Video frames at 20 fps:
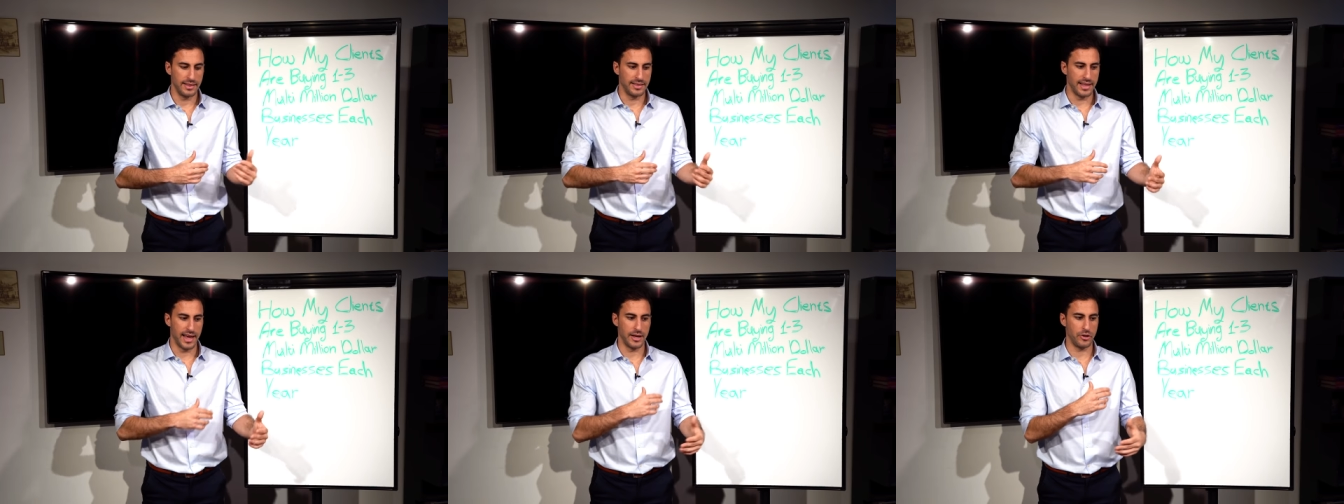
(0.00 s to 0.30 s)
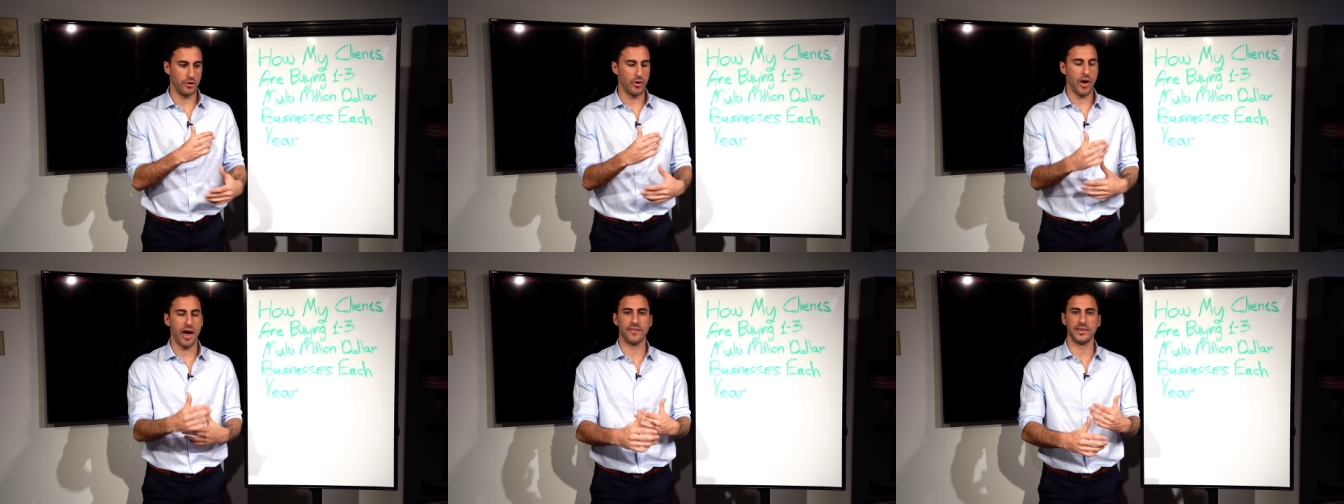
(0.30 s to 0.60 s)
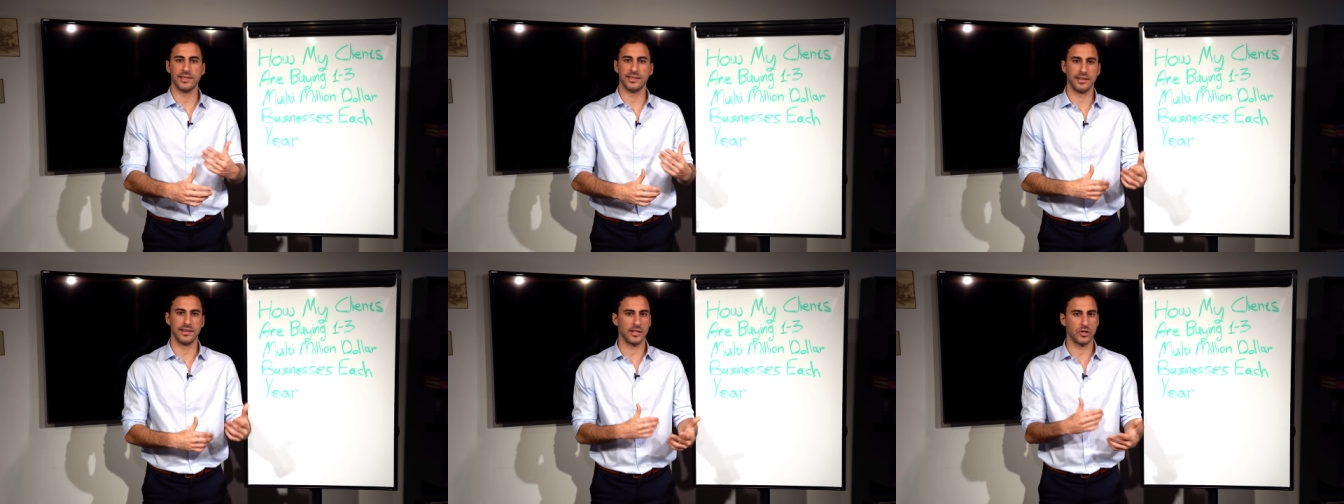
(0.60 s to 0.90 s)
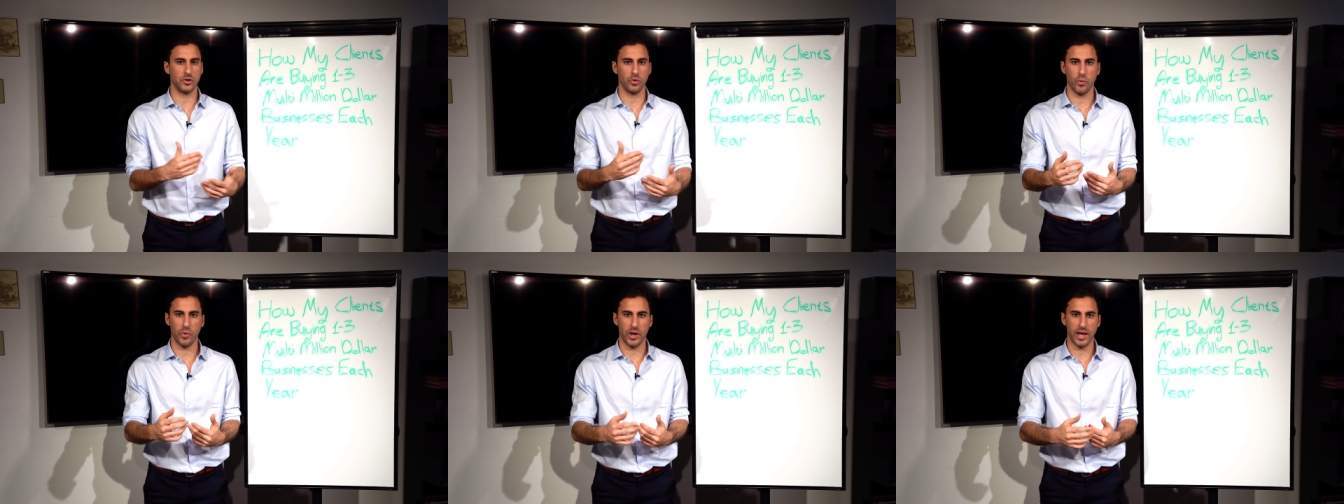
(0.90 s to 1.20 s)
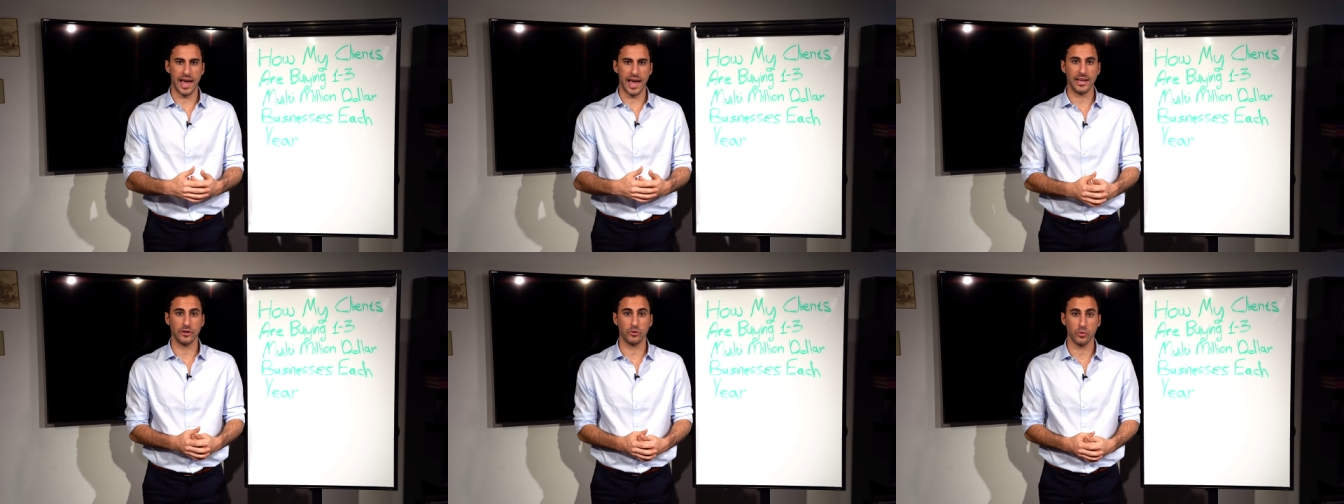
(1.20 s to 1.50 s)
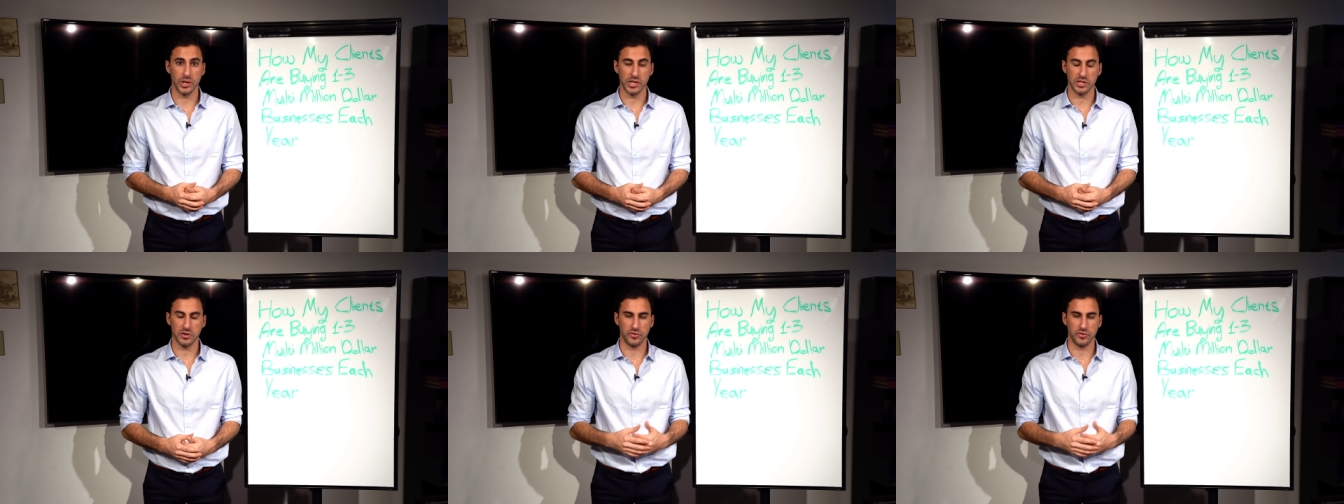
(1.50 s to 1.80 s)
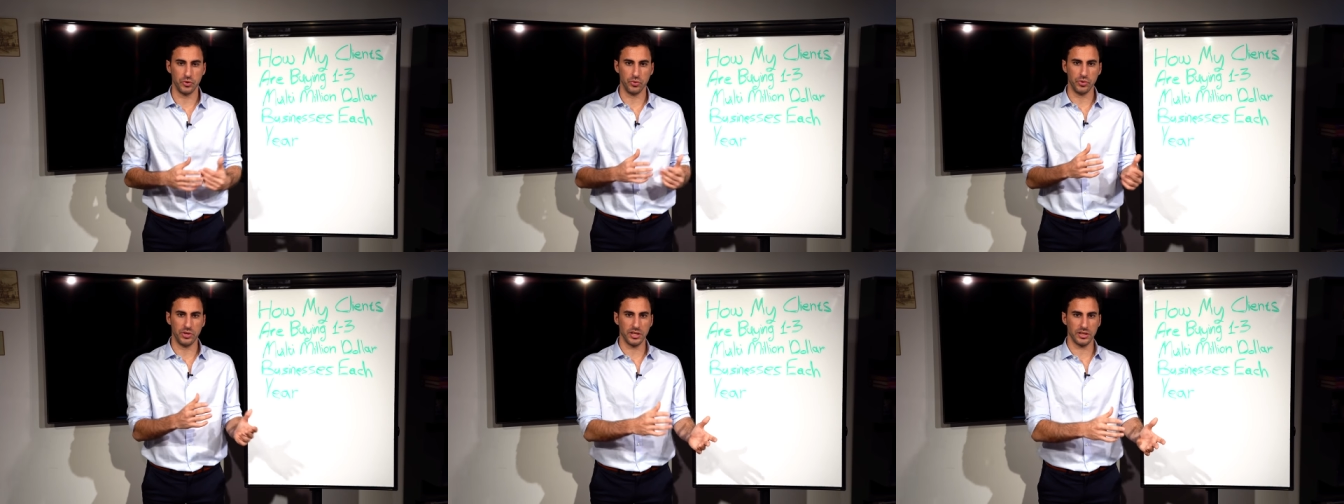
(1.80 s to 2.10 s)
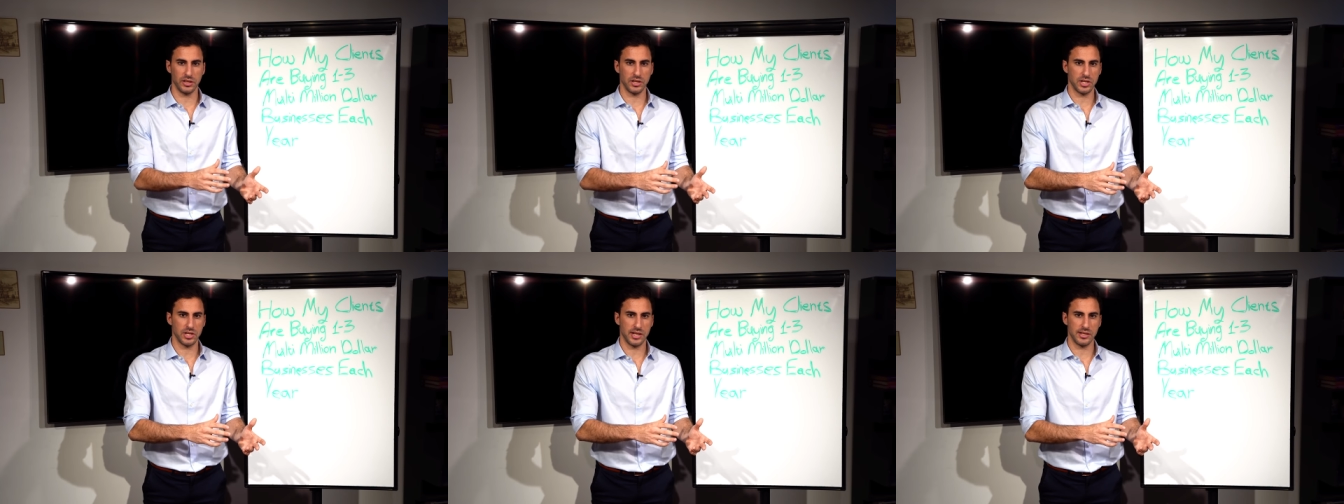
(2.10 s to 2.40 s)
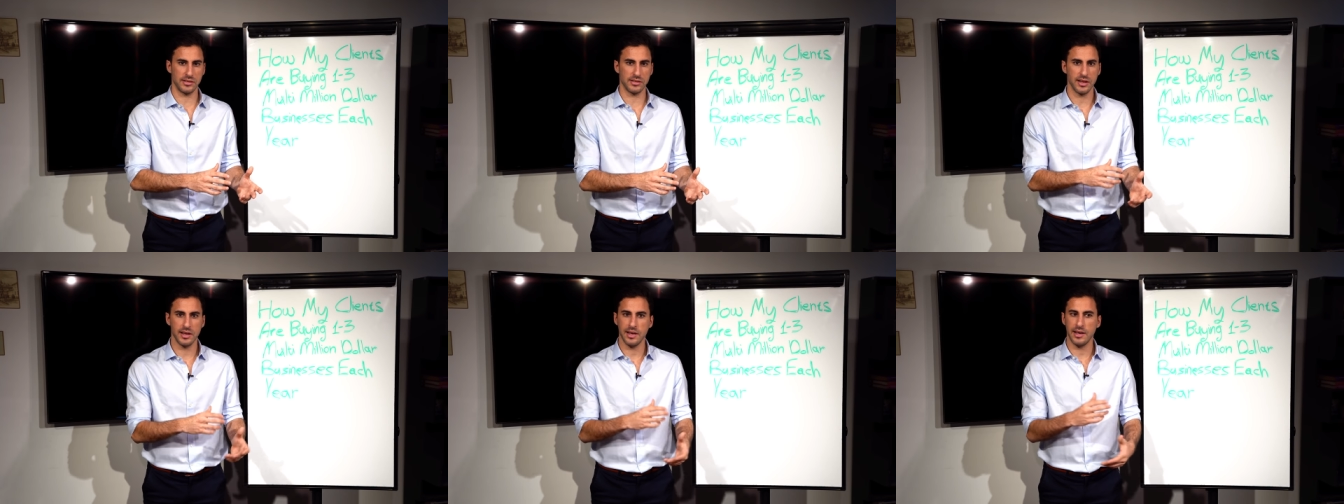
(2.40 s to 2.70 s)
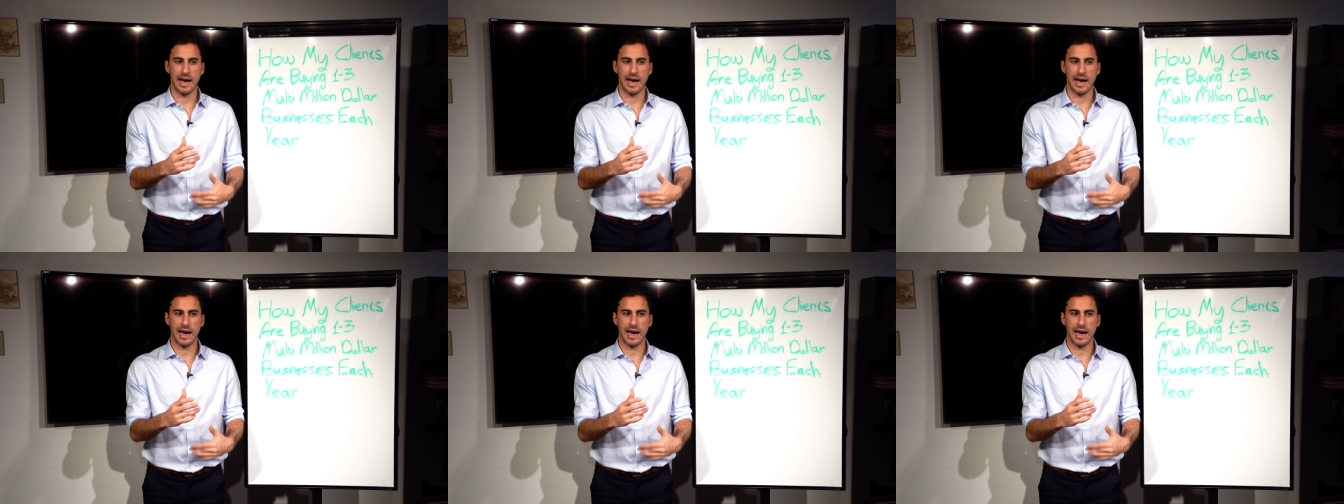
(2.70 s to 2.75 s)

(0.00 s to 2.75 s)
and then you have a six to eight weeks of due diligence.